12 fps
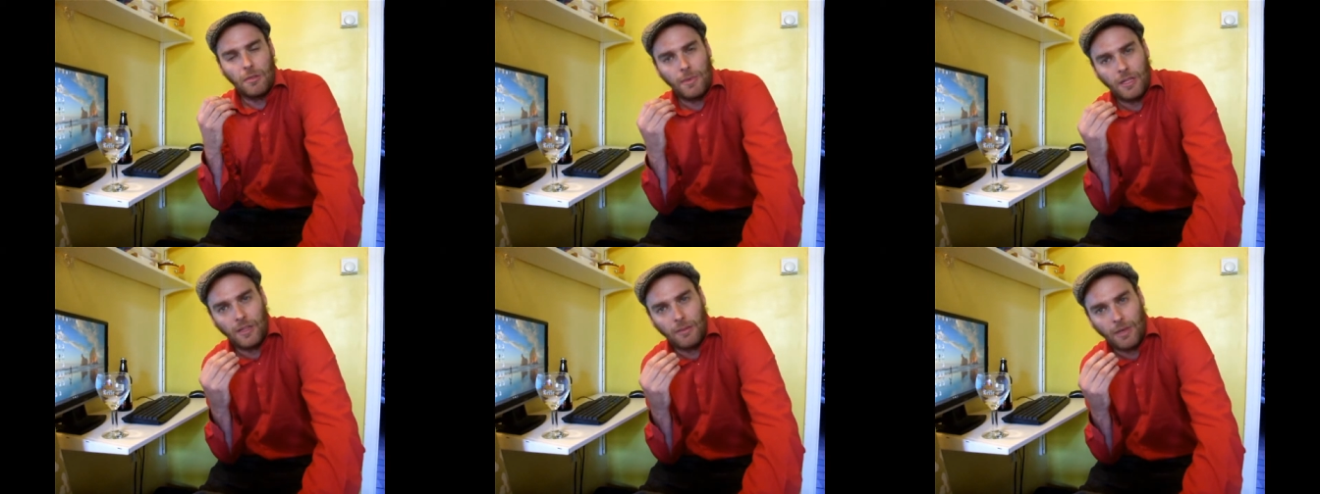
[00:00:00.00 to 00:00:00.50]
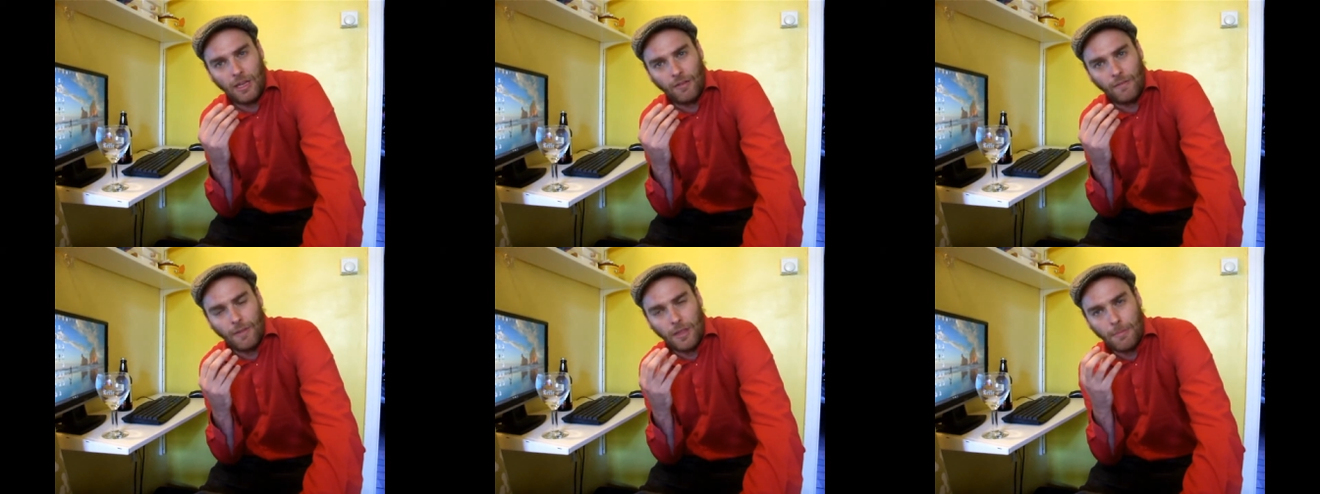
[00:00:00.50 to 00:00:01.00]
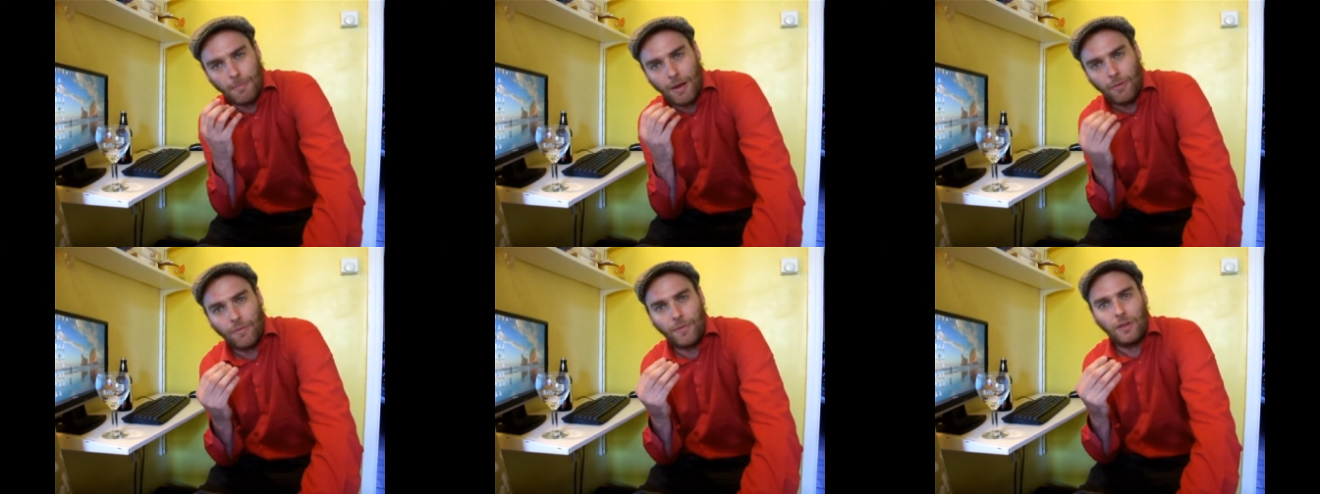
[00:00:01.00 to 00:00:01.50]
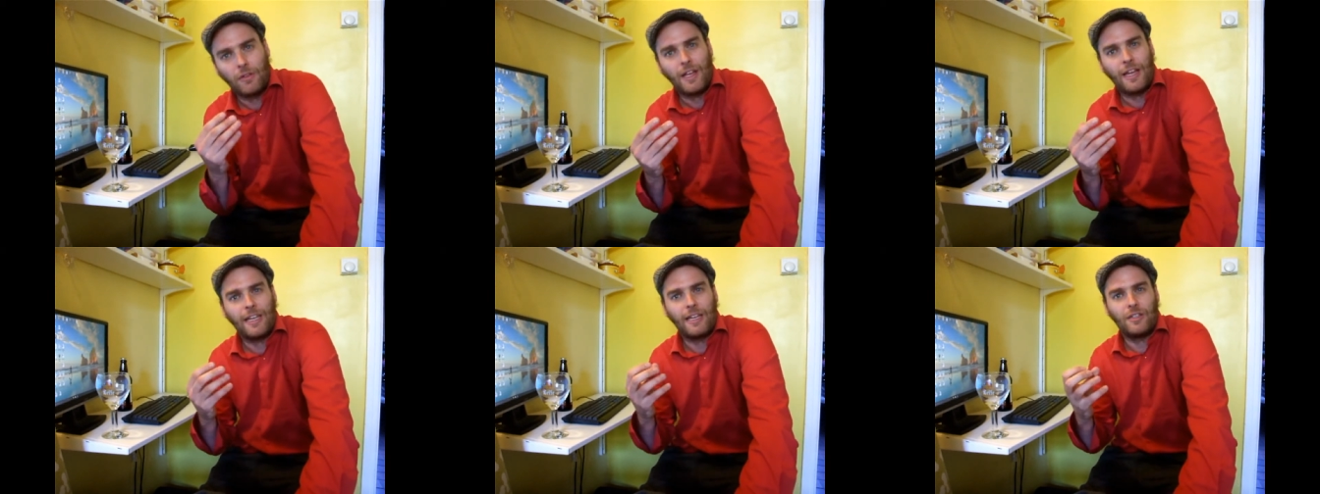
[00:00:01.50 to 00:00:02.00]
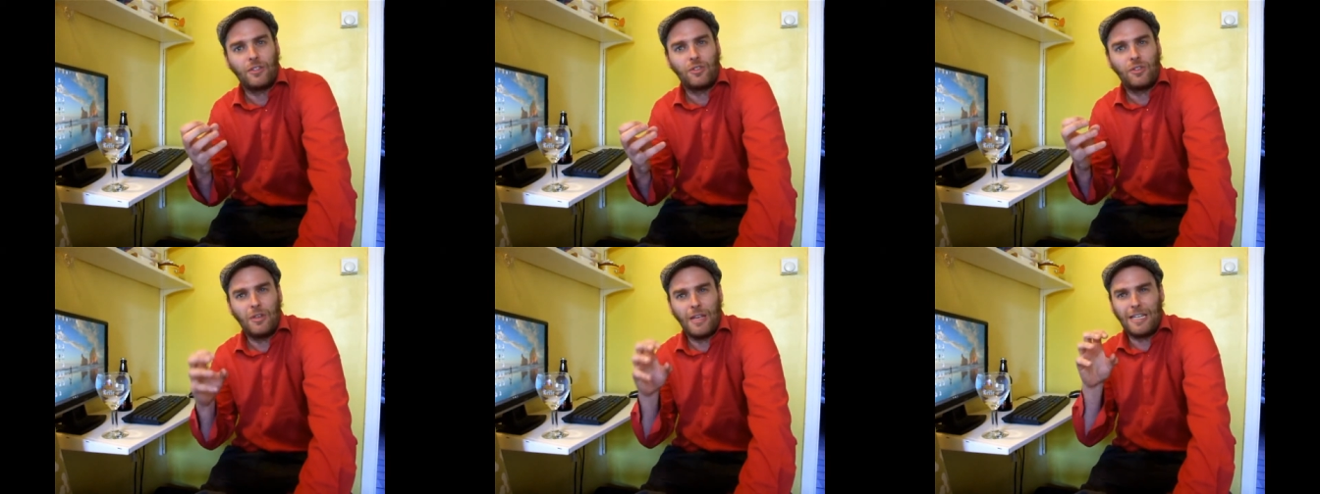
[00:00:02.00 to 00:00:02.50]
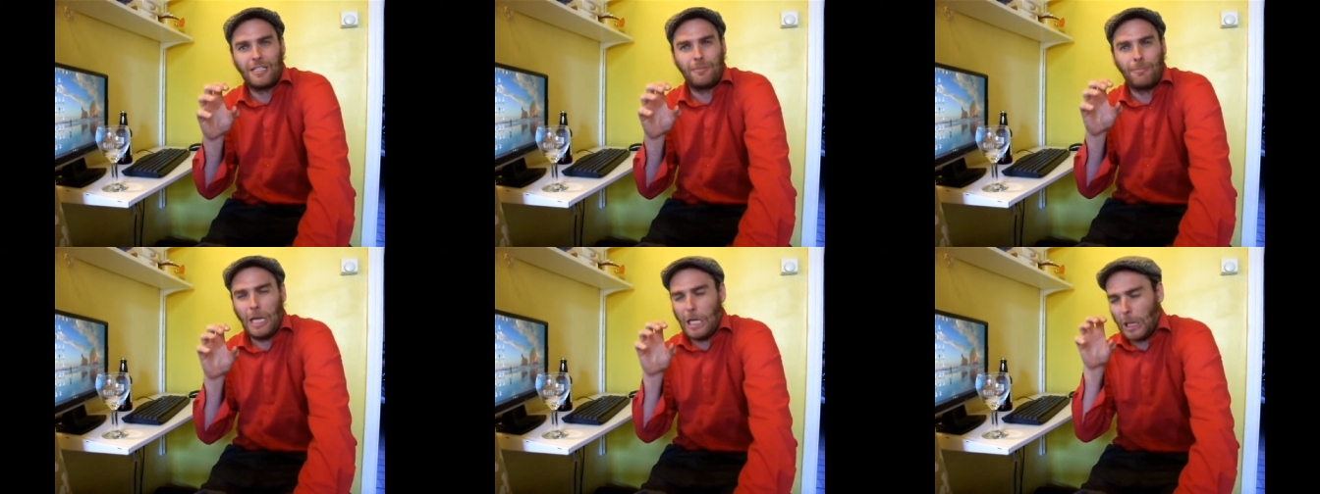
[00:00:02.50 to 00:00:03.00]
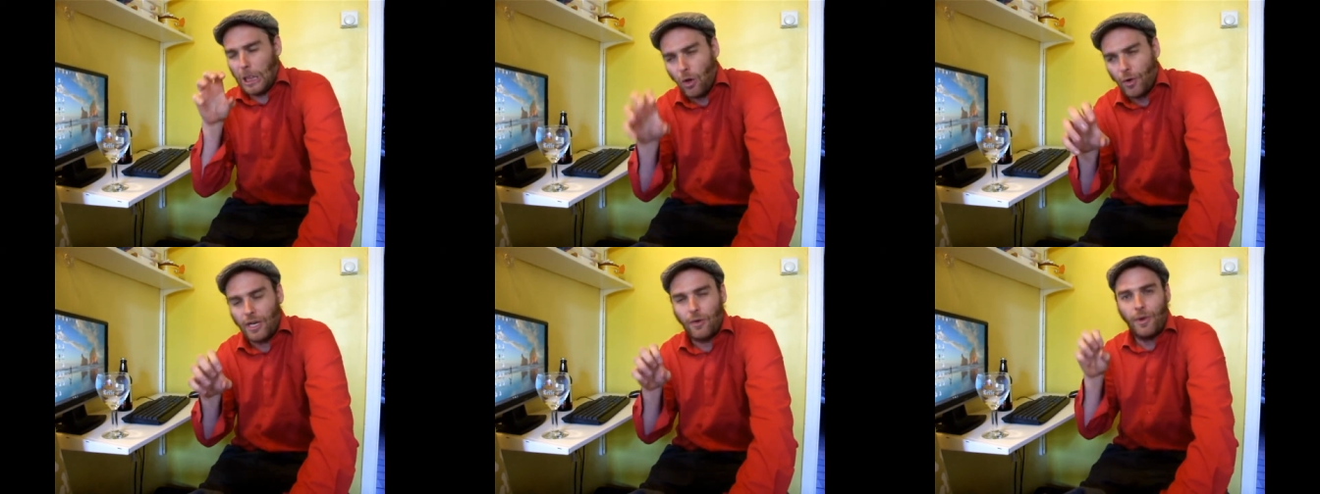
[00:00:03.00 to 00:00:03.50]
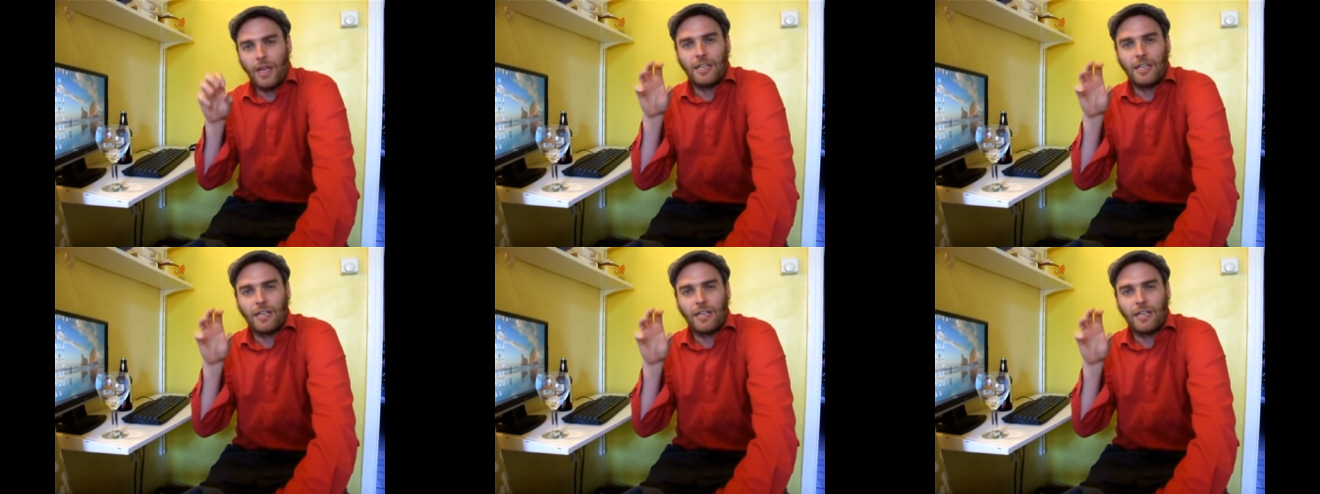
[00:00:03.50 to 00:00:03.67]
make, they make you, your mouth feel like it's, it's clawing away.